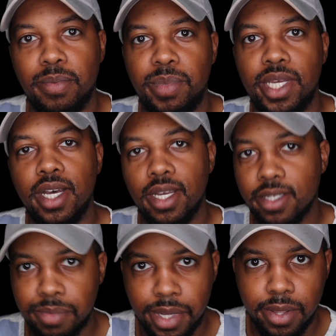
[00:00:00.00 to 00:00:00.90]

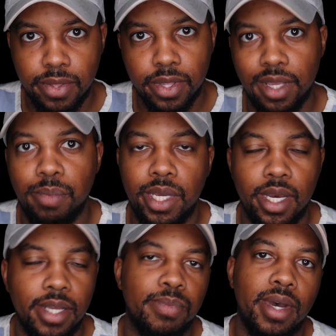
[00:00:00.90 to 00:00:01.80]
because I'm healthy,
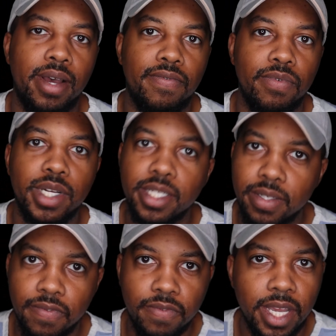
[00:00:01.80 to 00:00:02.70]
because my friends
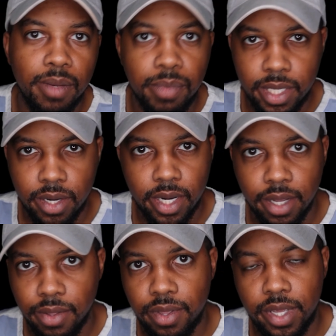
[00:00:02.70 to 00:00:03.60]
and family are
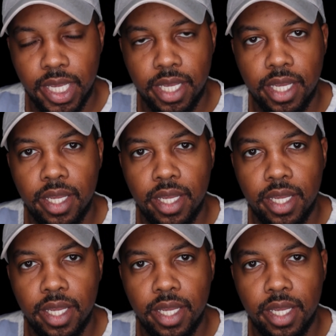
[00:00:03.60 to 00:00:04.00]
healthy,